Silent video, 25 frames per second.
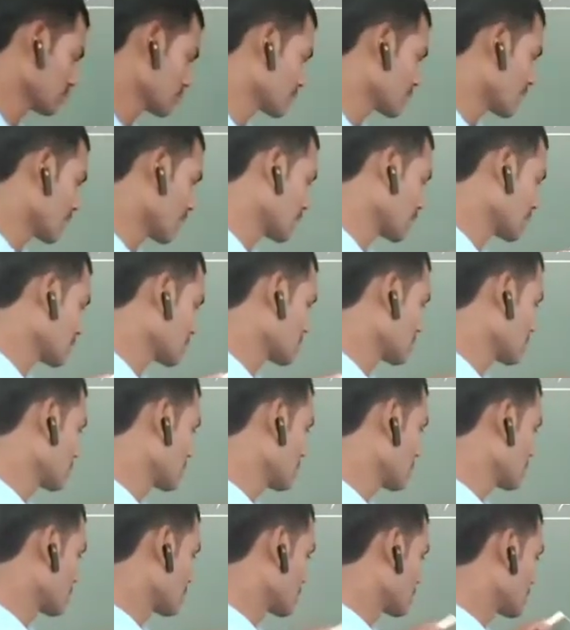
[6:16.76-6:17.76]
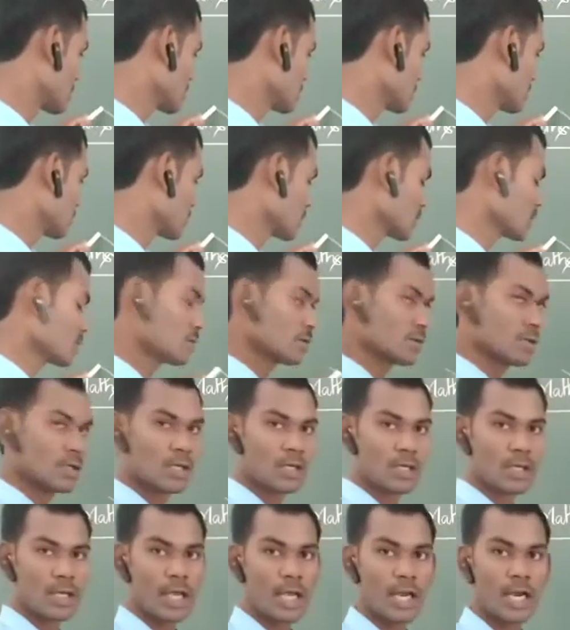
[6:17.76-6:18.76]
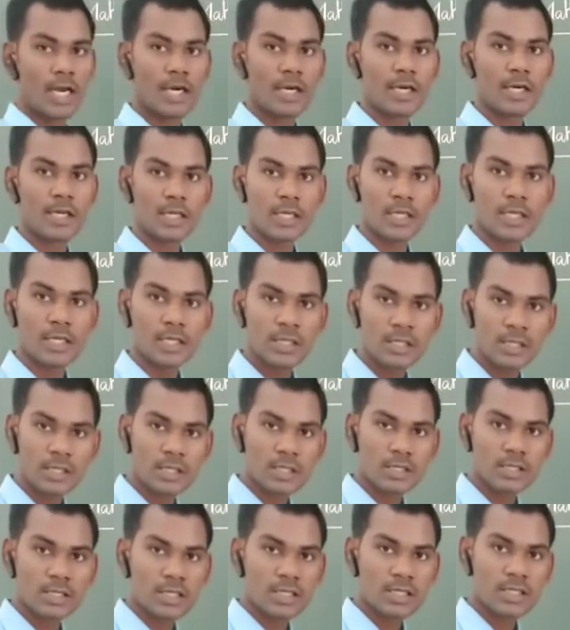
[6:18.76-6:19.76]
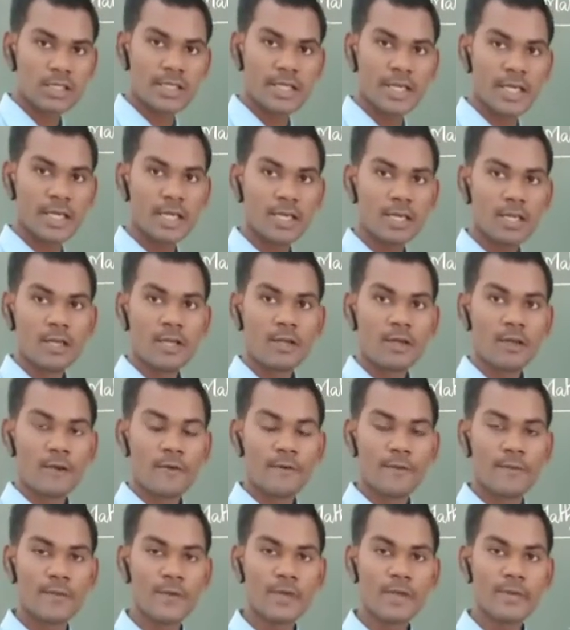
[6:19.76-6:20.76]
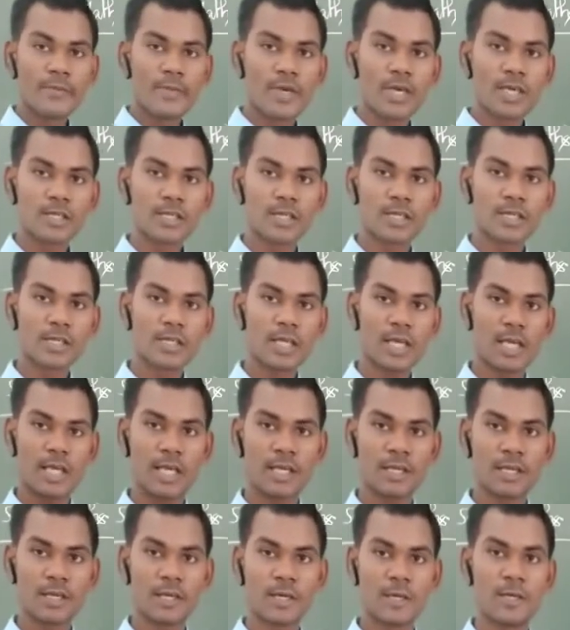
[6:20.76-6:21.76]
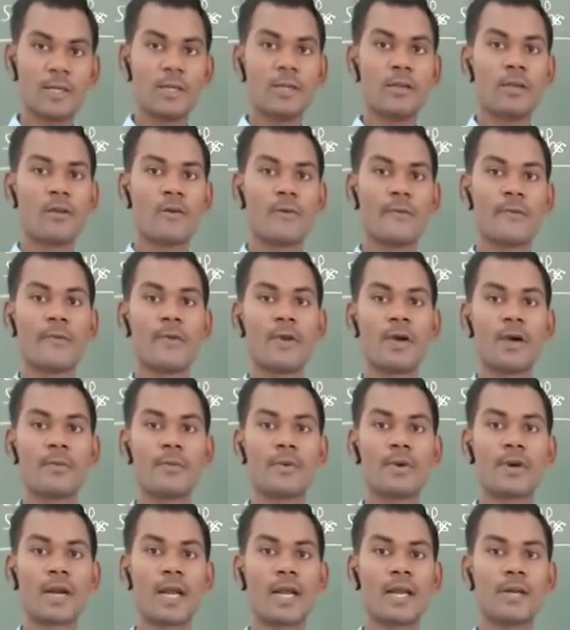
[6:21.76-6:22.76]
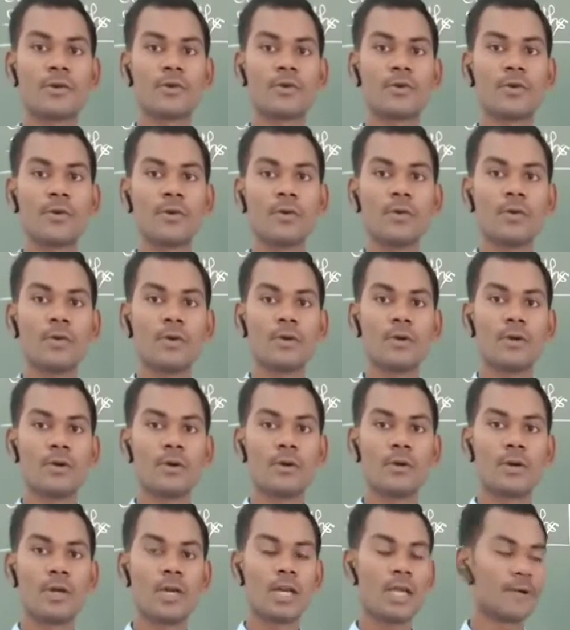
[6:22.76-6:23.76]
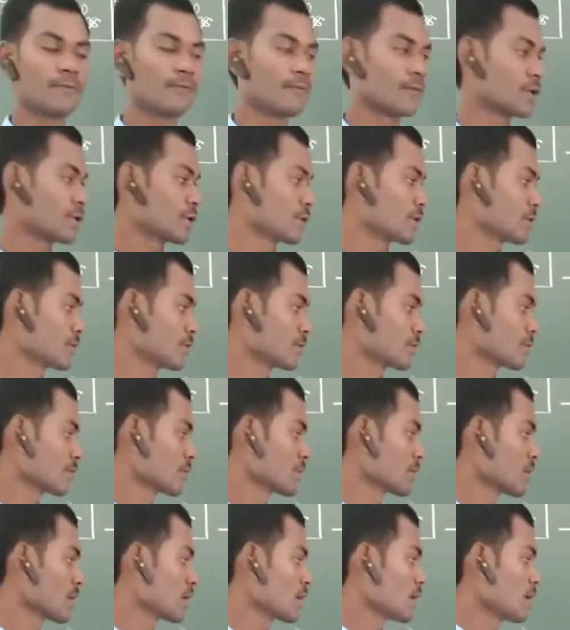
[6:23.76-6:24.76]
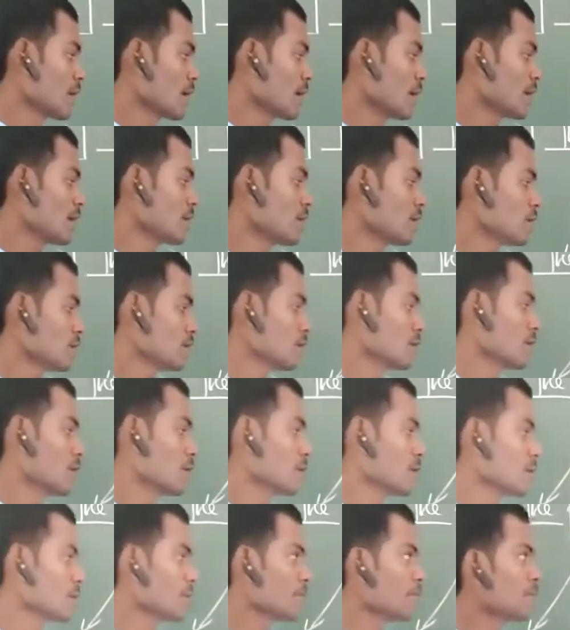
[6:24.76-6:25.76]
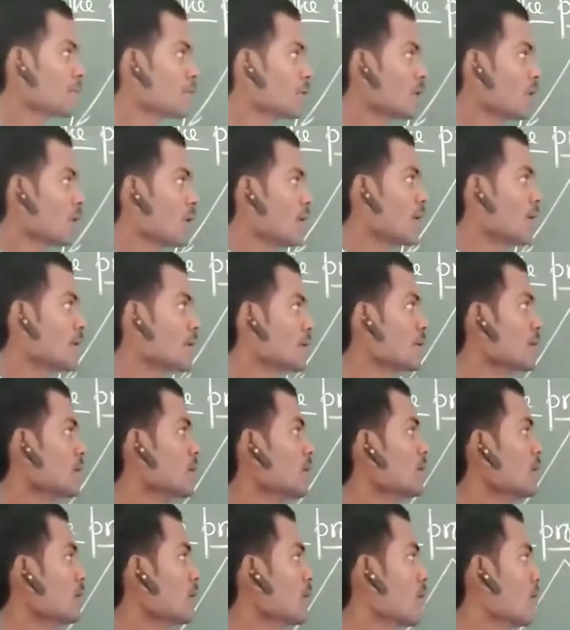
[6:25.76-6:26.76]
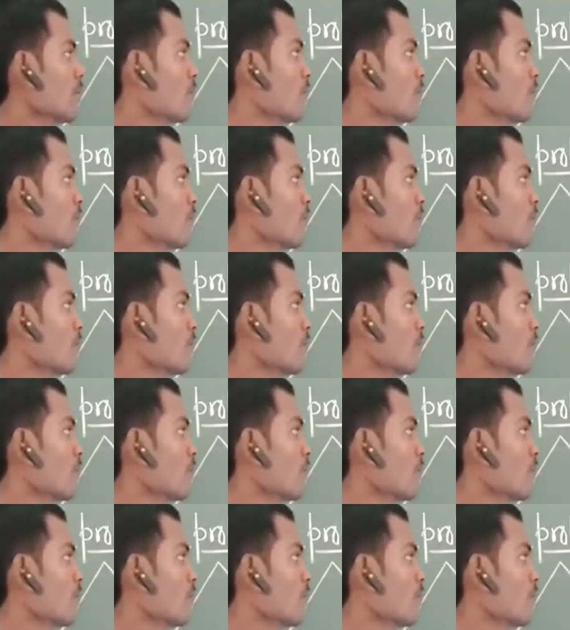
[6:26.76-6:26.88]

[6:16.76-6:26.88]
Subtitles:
that is this one, and in this scale we measure the angle from right to left. And if the angle